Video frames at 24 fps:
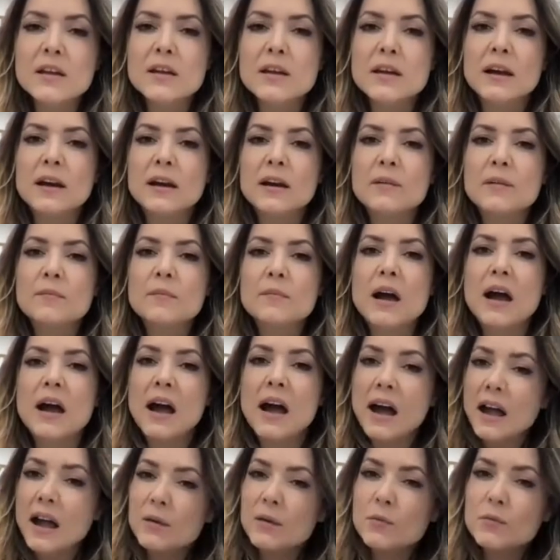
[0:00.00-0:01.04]

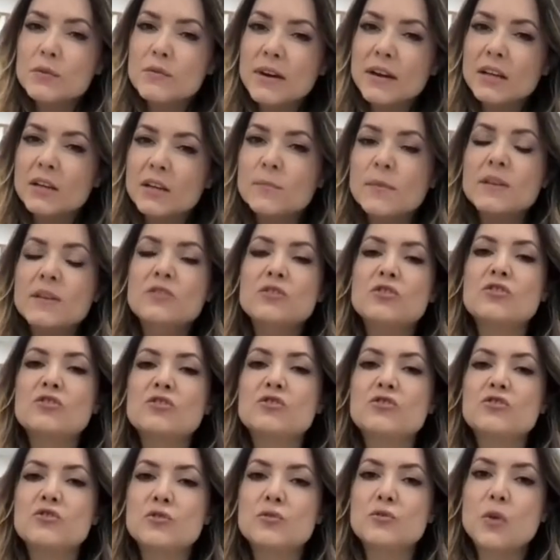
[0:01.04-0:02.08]
I would recommend you
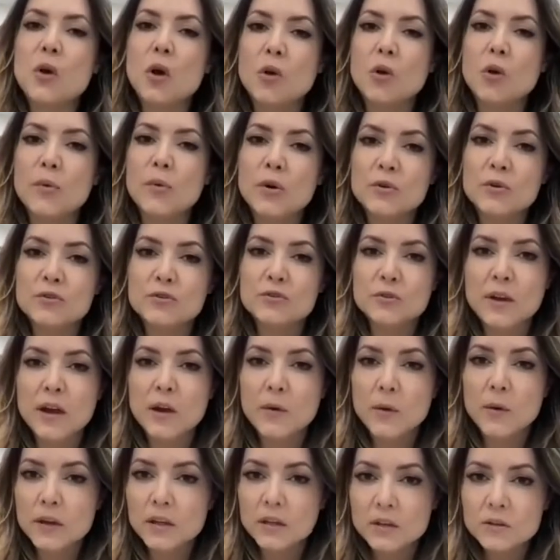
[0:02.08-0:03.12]
do hop onto
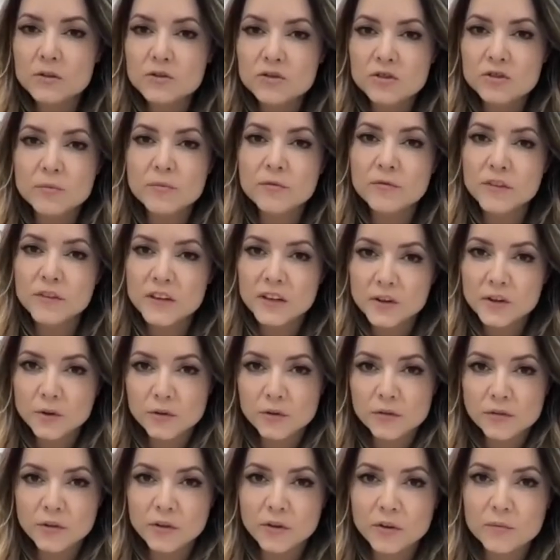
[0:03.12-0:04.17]
our YouTube video
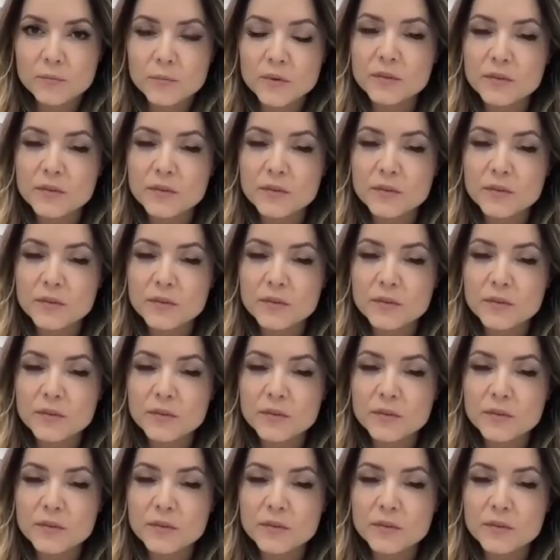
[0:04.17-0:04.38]
though.